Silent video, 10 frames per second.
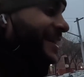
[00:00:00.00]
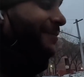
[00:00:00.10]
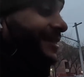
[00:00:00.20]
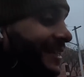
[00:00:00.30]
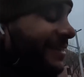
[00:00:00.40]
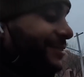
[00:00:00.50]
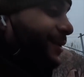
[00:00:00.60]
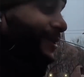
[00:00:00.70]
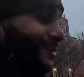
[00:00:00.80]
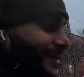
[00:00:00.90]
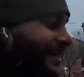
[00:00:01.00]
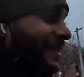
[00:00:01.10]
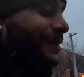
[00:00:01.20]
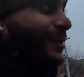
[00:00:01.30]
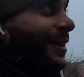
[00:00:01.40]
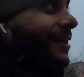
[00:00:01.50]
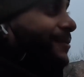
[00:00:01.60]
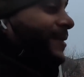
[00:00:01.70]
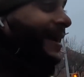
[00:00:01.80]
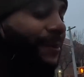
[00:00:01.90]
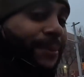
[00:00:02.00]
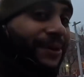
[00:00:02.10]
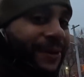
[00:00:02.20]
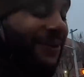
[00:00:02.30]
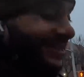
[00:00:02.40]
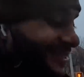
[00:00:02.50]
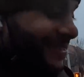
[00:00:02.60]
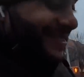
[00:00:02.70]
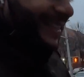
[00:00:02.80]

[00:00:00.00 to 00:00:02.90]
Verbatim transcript: I had my damn 12s, man. I would have, I'd have put on. You know what